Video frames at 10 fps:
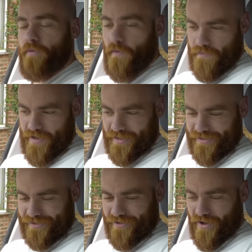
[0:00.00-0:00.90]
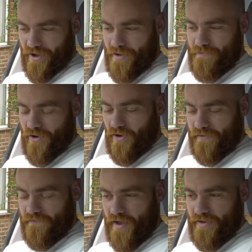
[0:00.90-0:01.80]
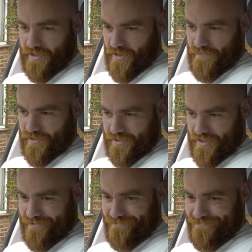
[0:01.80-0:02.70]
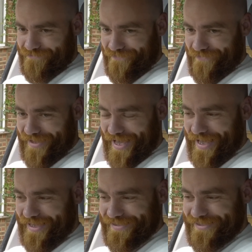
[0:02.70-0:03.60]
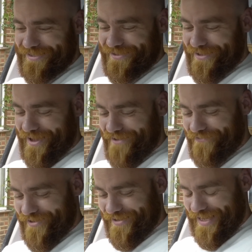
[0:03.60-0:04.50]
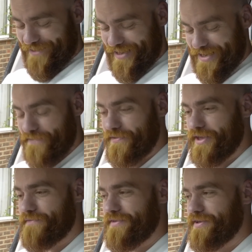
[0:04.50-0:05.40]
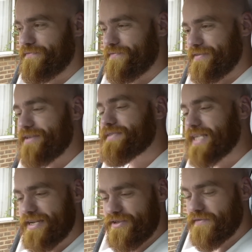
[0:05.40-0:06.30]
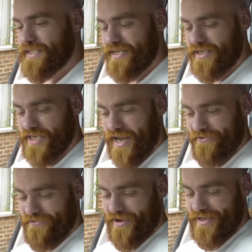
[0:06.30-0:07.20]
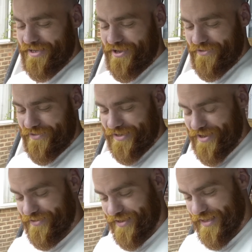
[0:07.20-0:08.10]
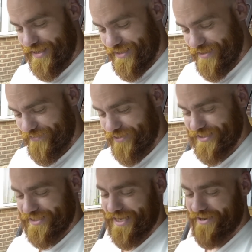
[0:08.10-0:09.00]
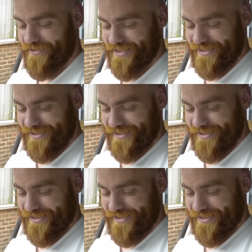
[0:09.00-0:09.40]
problem is I'm on a very tight budget. And I mean, you've seen the channel, right? You know, like you watch the channel. Which